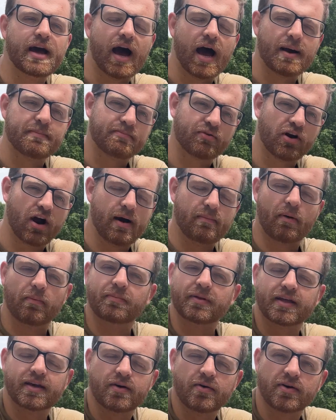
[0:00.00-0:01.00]
I'm
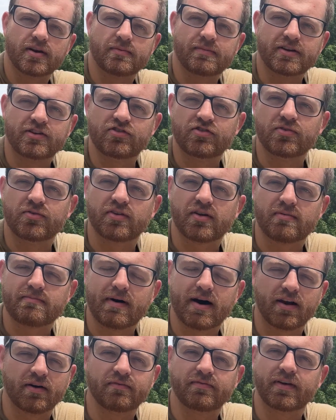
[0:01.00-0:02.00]
probably going to be choosing
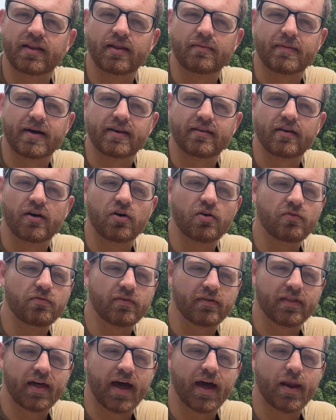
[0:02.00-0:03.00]
monofilament
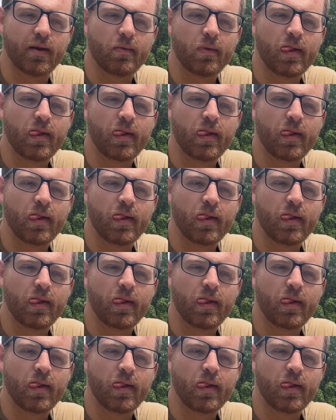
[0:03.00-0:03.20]
over that.